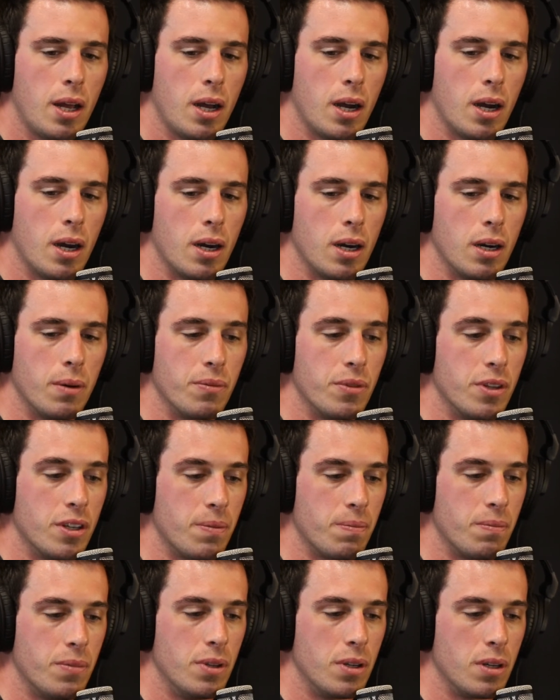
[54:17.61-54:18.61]

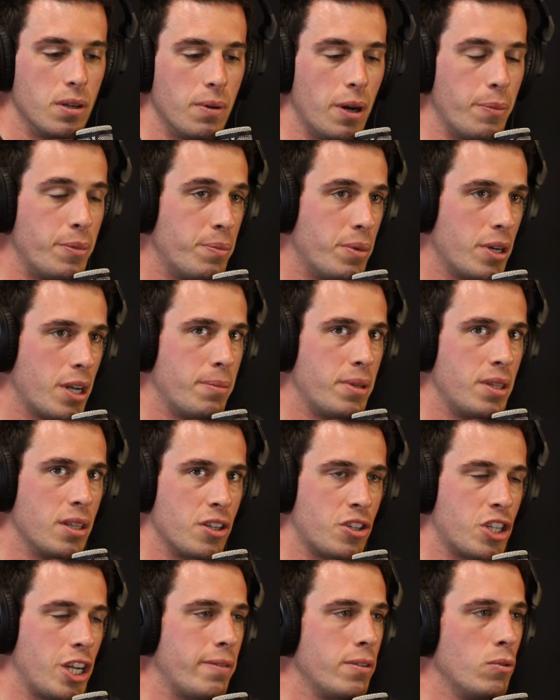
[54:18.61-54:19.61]
But I mean
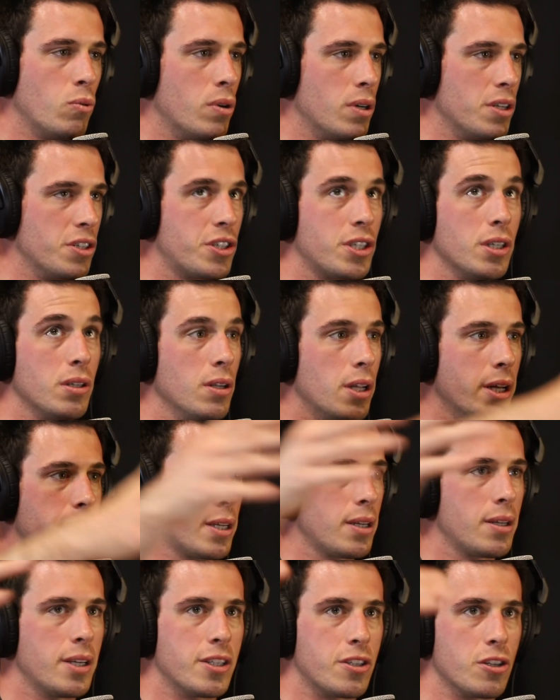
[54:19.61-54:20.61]
the Chevy one is still
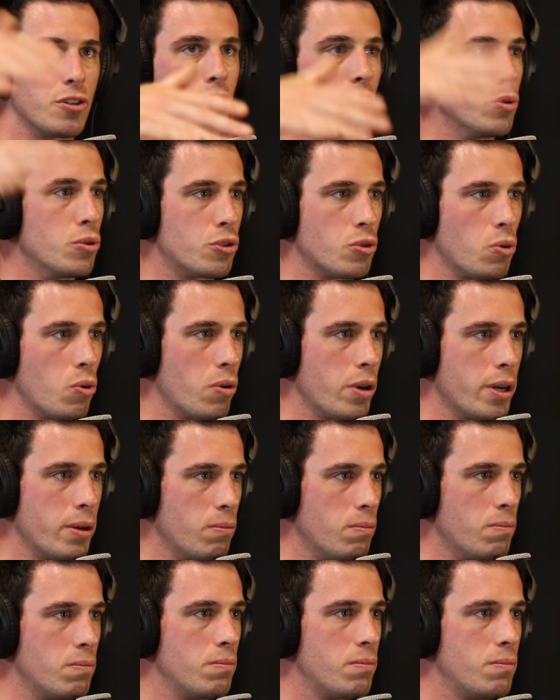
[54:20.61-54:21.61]
like, it's a 2-story
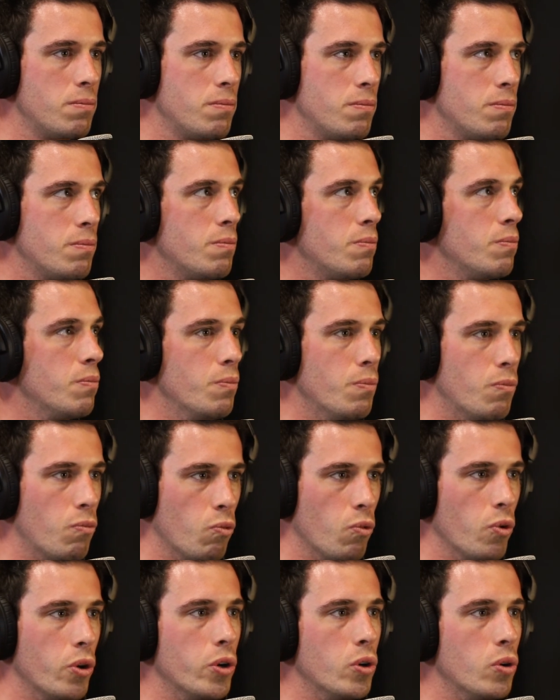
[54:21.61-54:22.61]

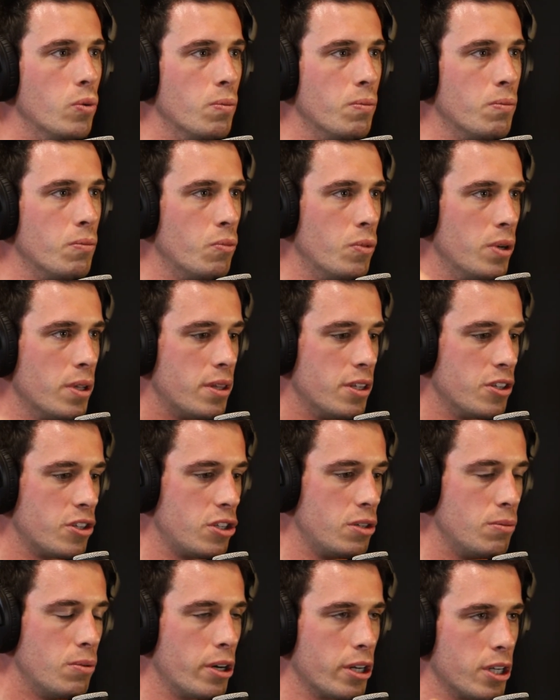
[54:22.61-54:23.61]
room with
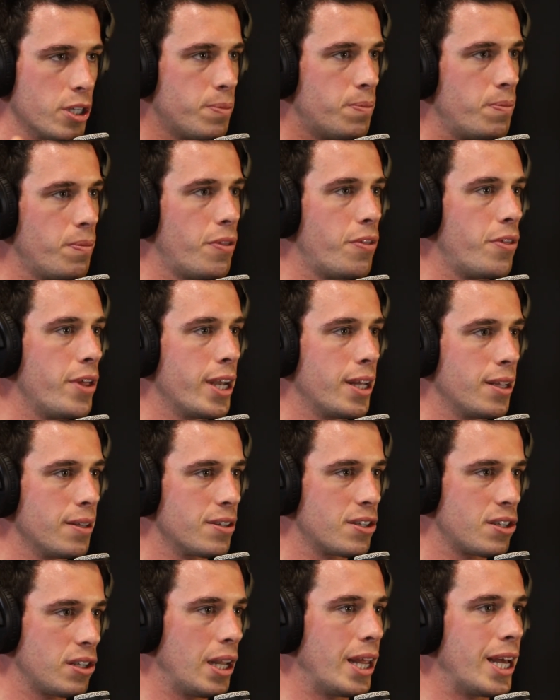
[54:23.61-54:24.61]
this humongous
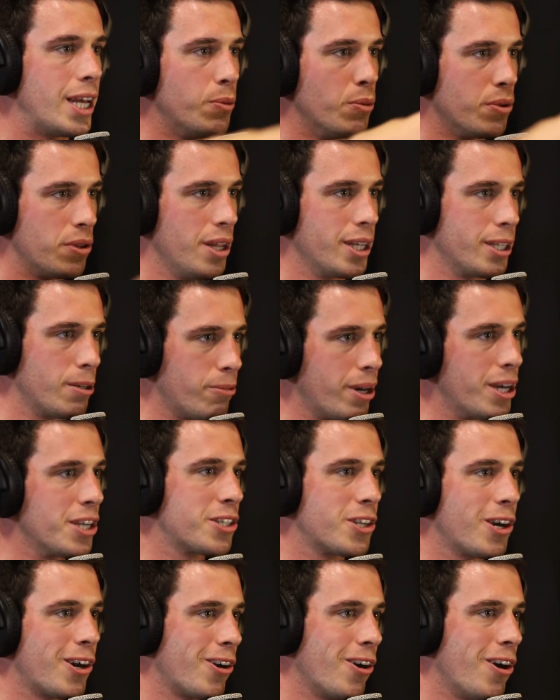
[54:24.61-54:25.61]
sled with like a
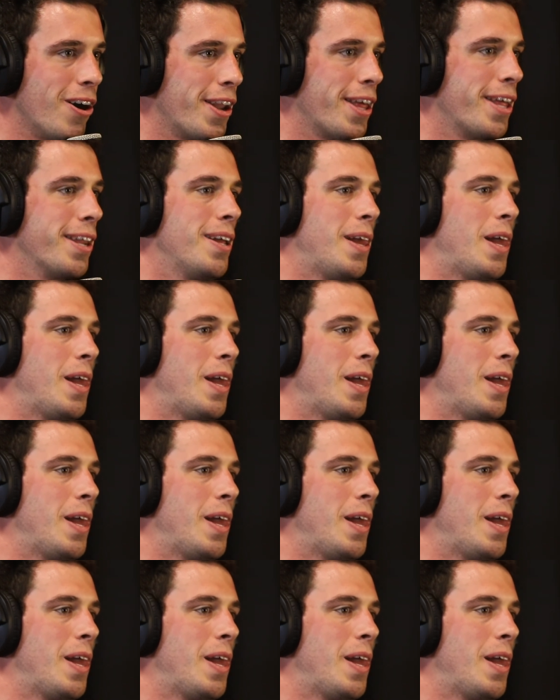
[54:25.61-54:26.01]
race car on it,